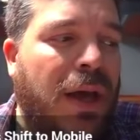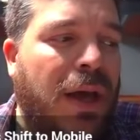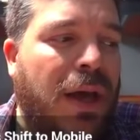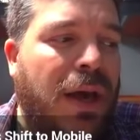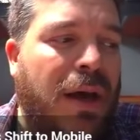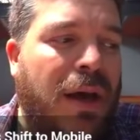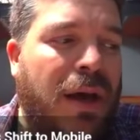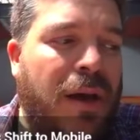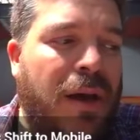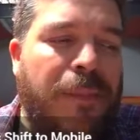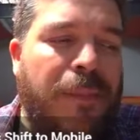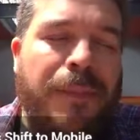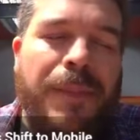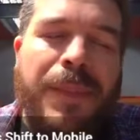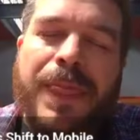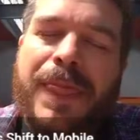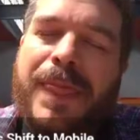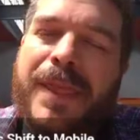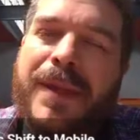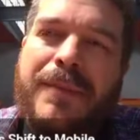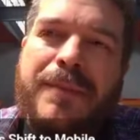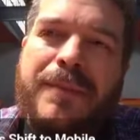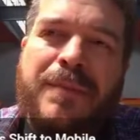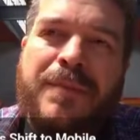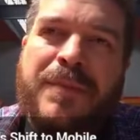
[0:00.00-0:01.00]

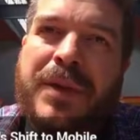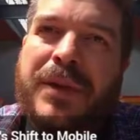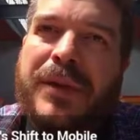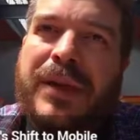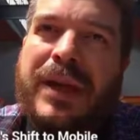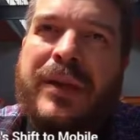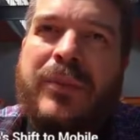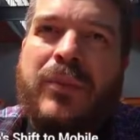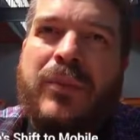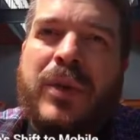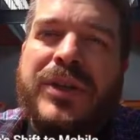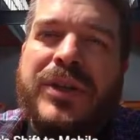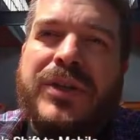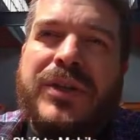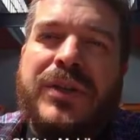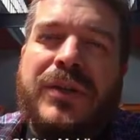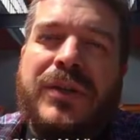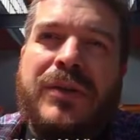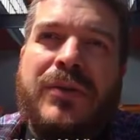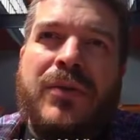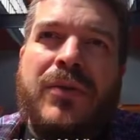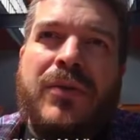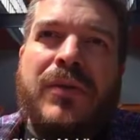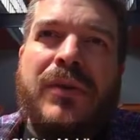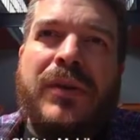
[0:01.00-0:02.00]
and
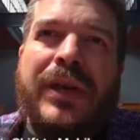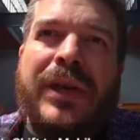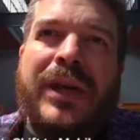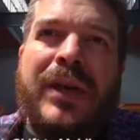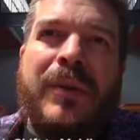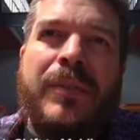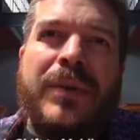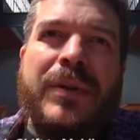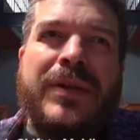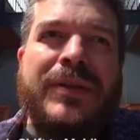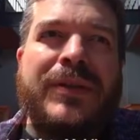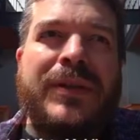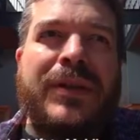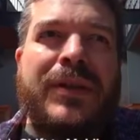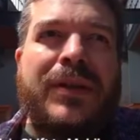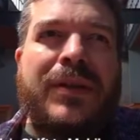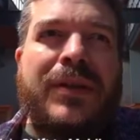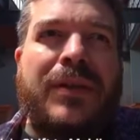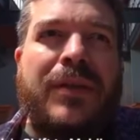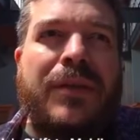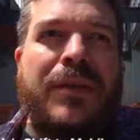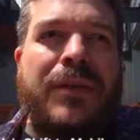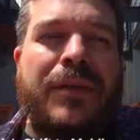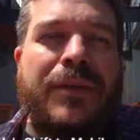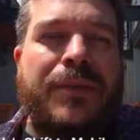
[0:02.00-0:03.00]
which Google AMP is,
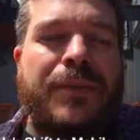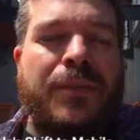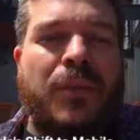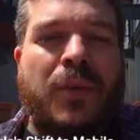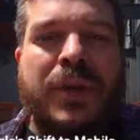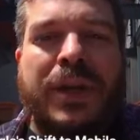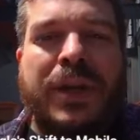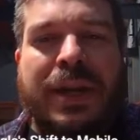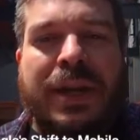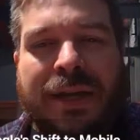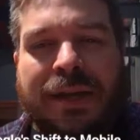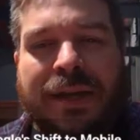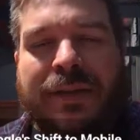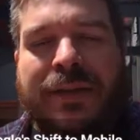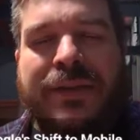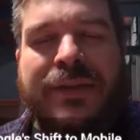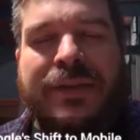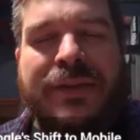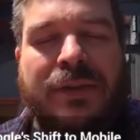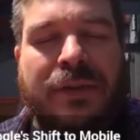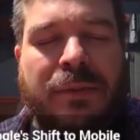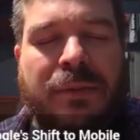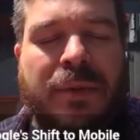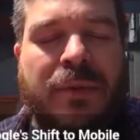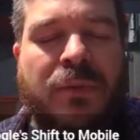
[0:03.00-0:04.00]
we'll get into
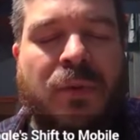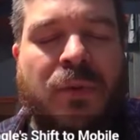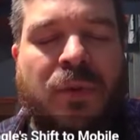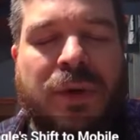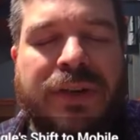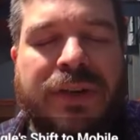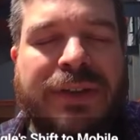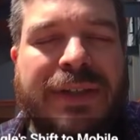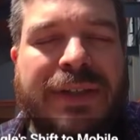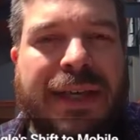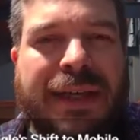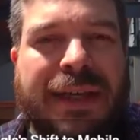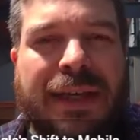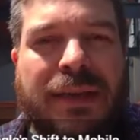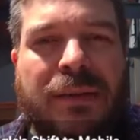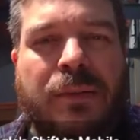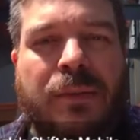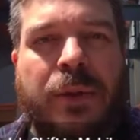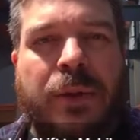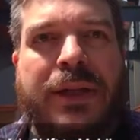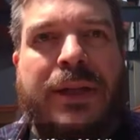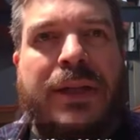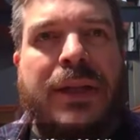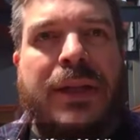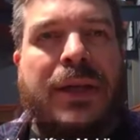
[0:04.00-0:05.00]
this a little bit more in a second,
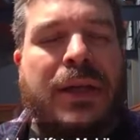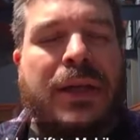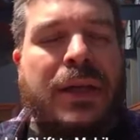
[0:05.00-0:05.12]
but